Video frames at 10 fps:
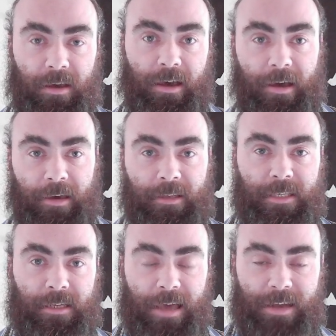
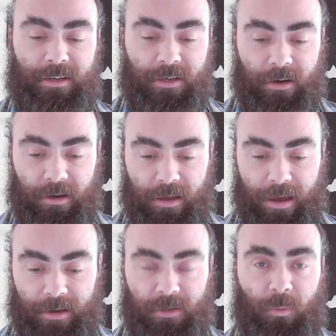height editor
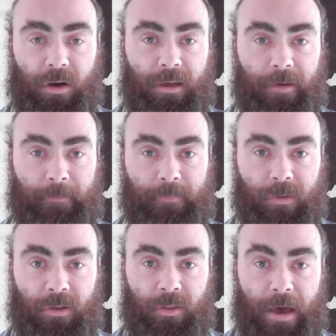actually working
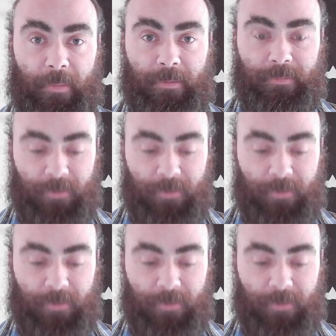on the map.